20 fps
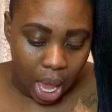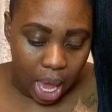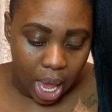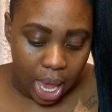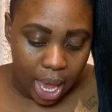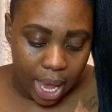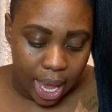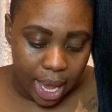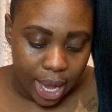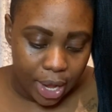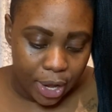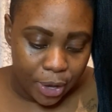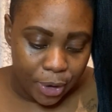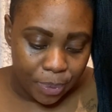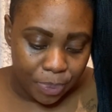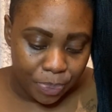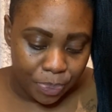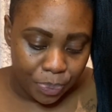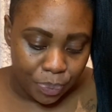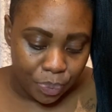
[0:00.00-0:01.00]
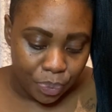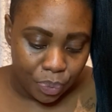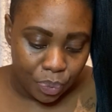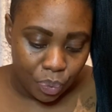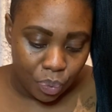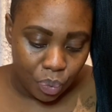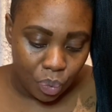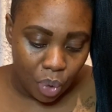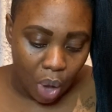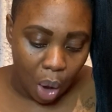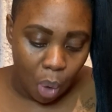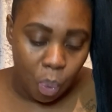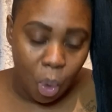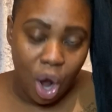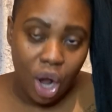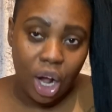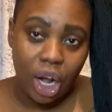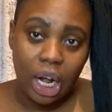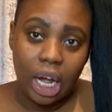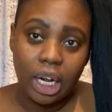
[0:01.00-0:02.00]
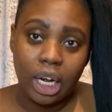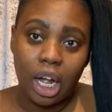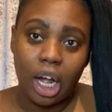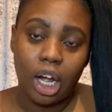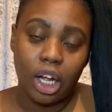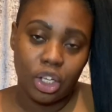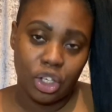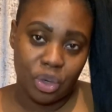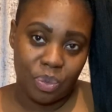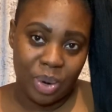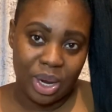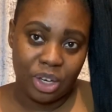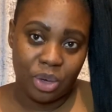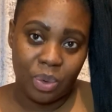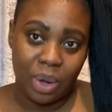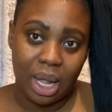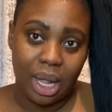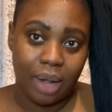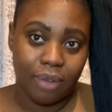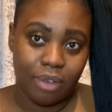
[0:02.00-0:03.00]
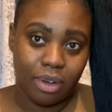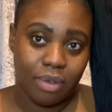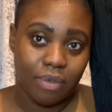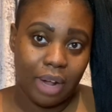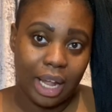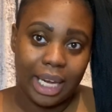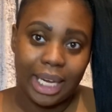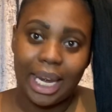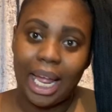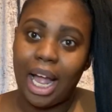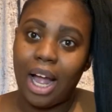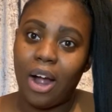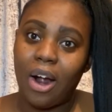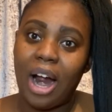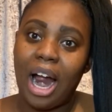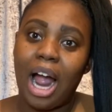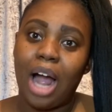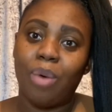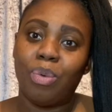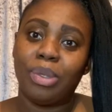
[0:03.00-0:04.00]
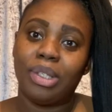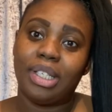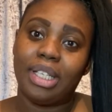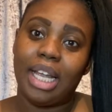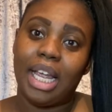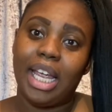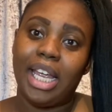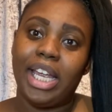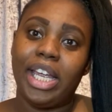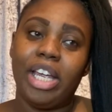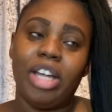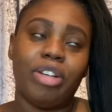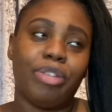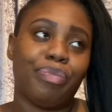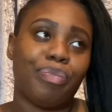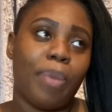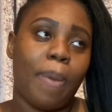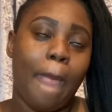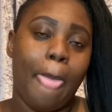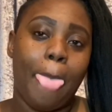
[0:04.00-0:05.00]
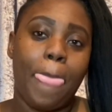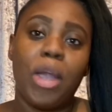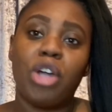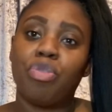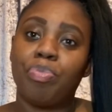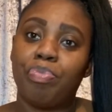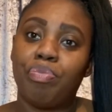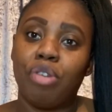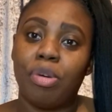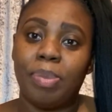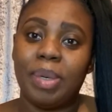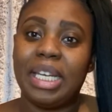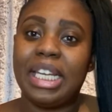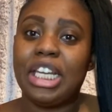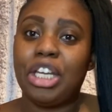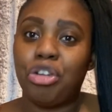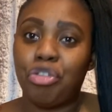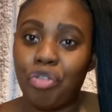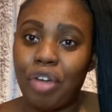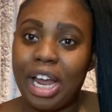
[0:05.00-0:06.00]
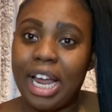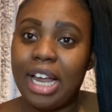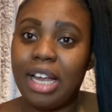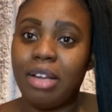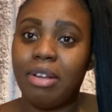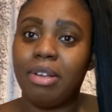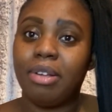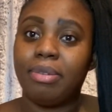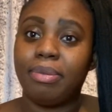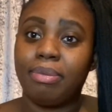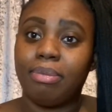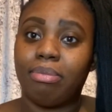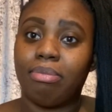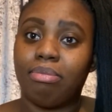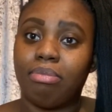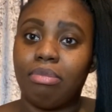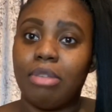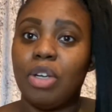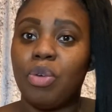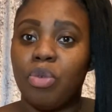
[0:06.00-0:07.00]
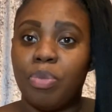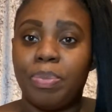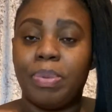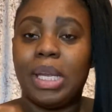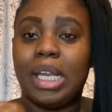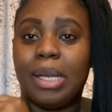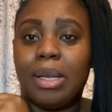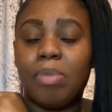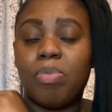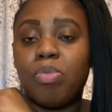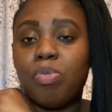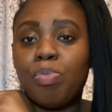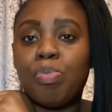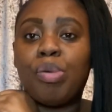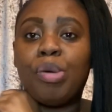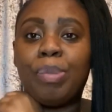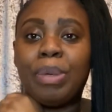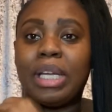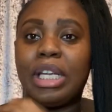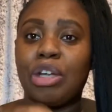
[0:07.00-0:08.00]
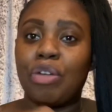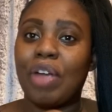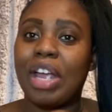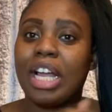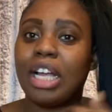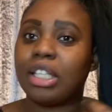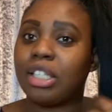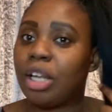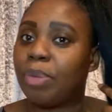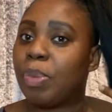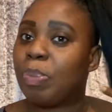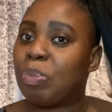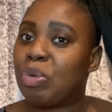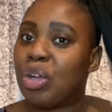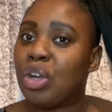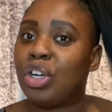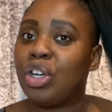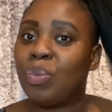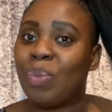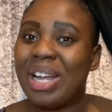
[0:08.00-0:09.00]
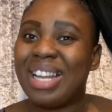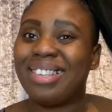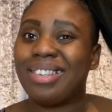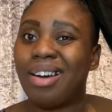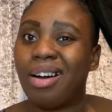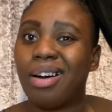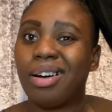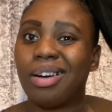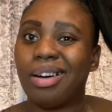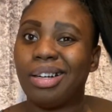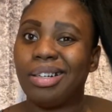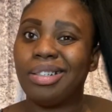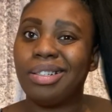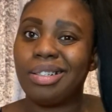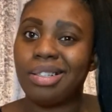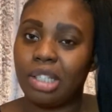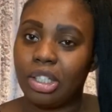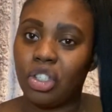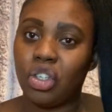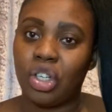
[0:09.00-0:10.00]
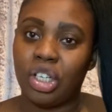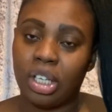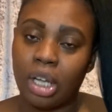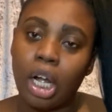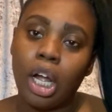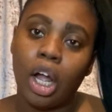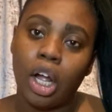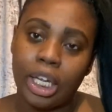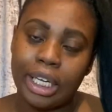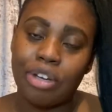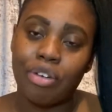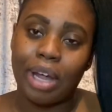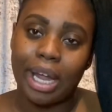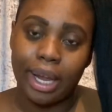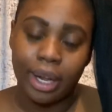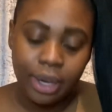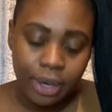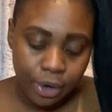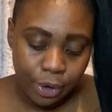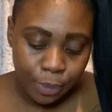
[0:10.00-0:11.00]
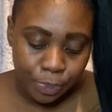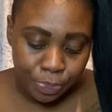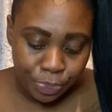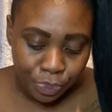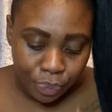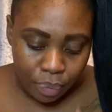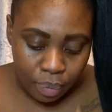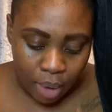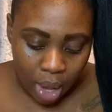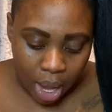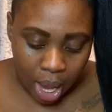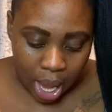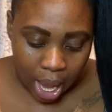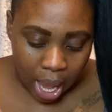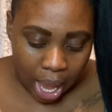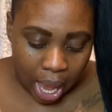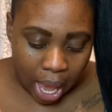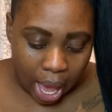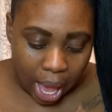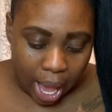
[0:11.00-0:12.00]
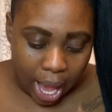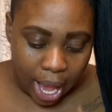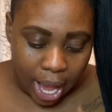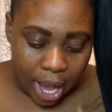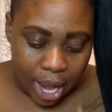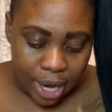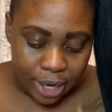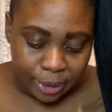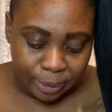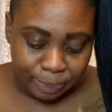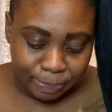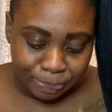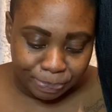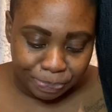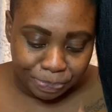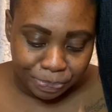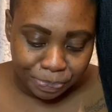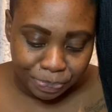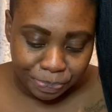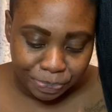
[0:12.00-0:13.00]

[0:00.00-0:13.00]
um what color underwear do i have on right now i would say probably gray it will be probably gray because i purely wear dark colors so it's gray um